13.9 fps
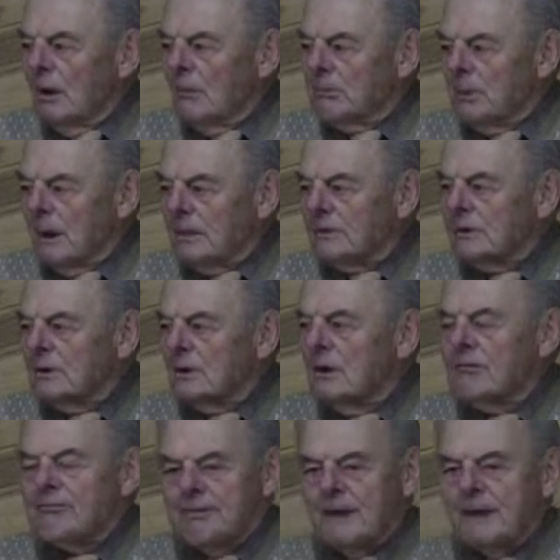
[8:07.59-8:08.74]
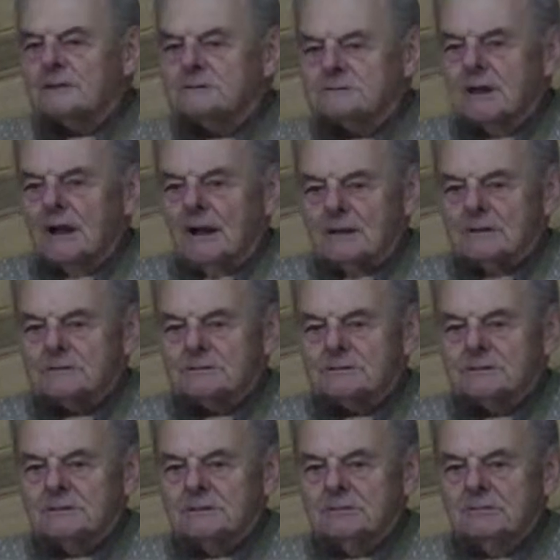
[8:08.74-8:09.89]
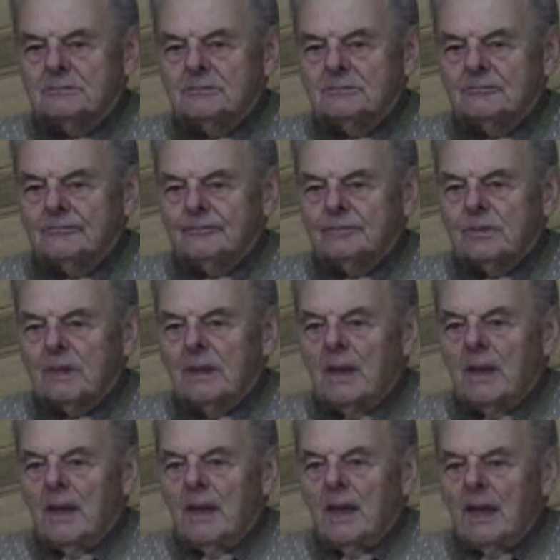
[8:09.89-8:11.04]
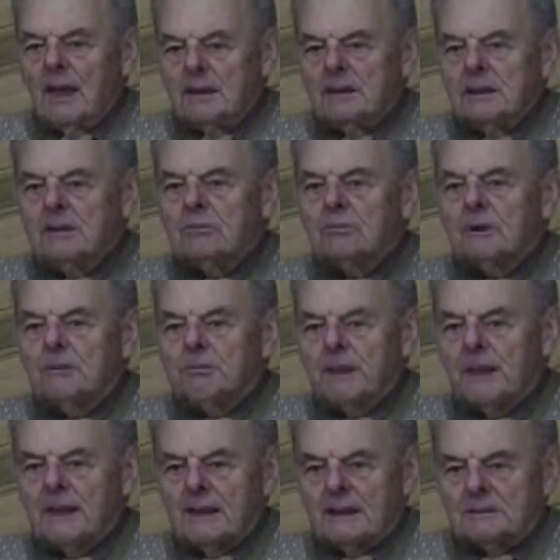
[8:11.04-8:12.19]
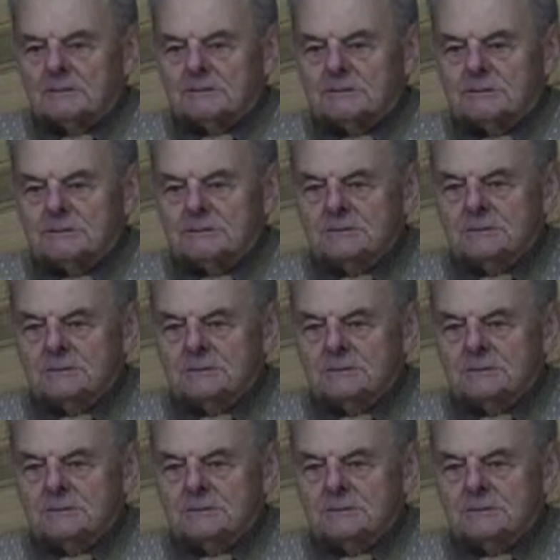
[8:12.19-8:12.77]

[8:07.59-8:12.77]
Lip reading: a brother offends us and he repents